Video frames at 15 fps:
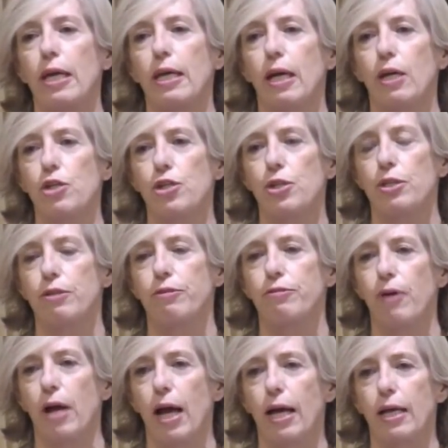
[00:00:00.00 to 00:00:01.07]
I should
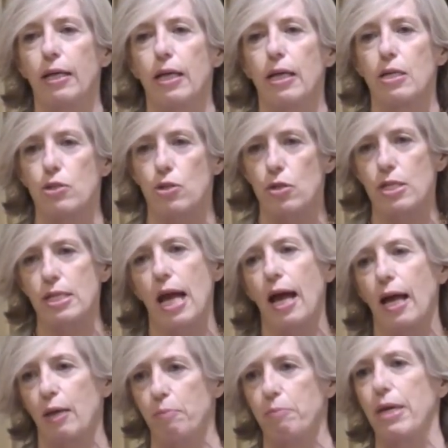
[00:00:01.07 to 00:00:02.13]
define a
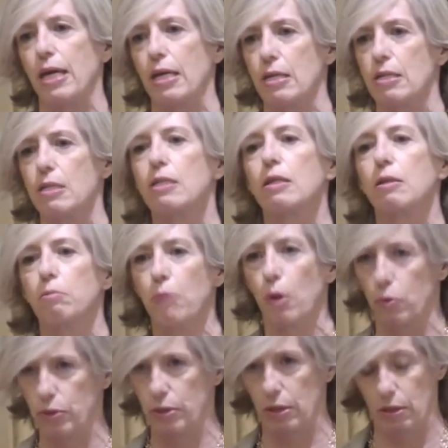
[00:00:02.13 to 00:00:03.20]
society-based
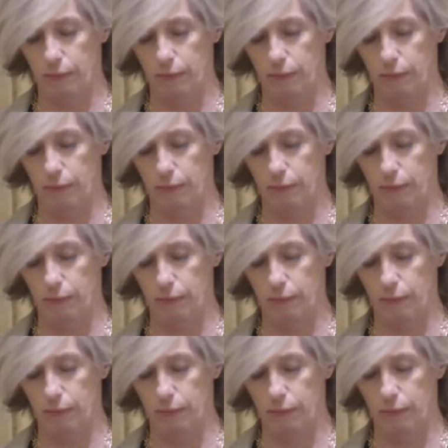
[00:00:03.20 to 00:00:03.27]
model.